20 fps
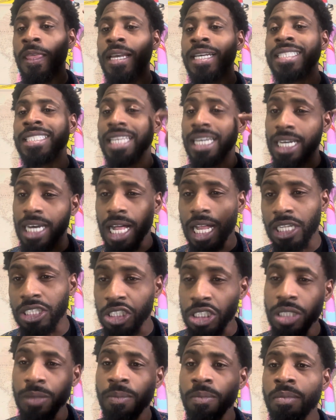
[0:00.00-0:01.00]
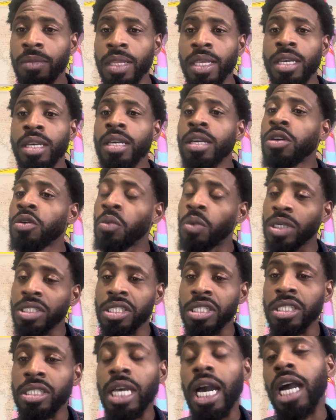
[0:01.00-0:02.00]
psychology, which
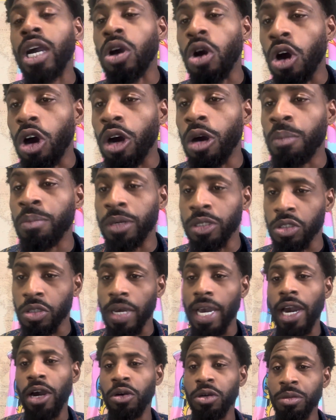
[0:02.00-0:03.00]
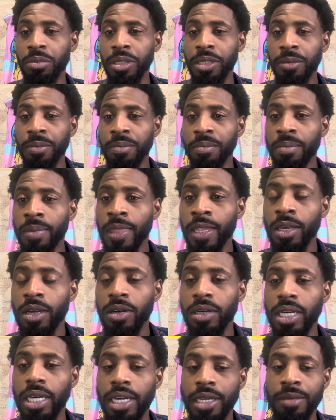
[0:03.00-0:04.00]
is I call mental alchemy.
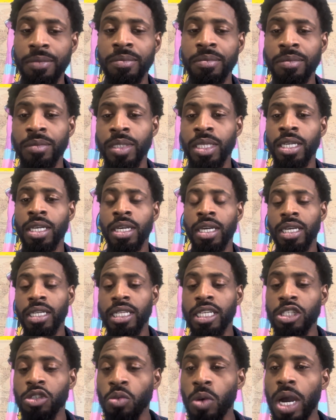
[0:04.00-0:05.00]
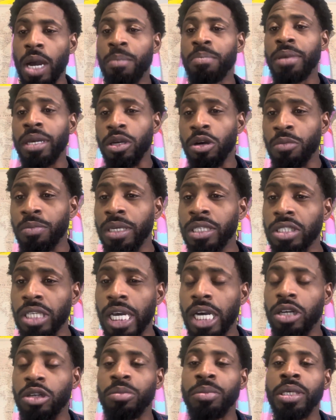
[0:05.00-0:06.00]
Okay? And that's why I'm big on mental
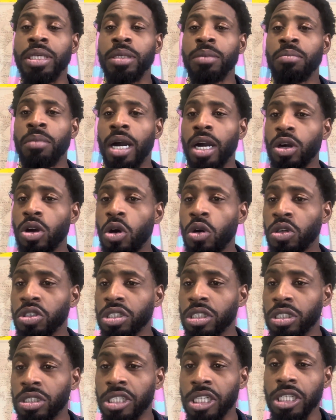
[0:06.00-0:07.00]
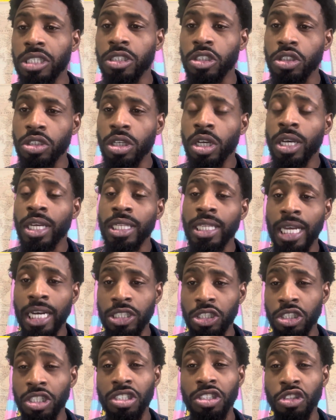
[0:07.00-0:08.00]
alchemy. My goal is to teach not
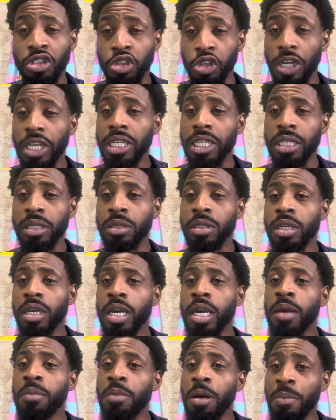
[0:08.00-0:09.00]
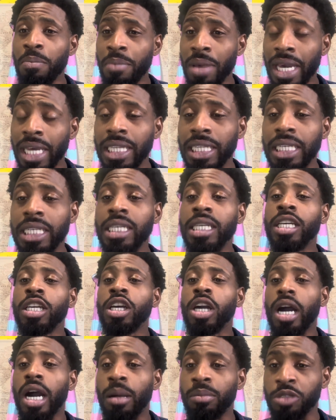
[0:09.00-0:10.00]
just trading, but mainly
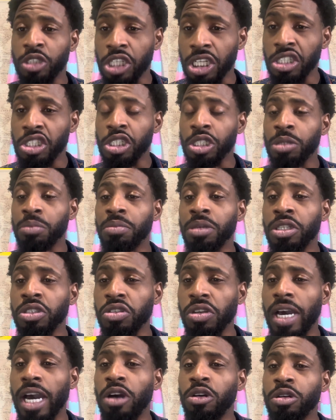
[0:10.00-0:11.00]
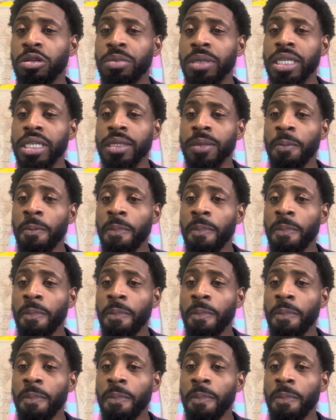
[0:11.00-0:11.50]
I'm teaching mental alchemy.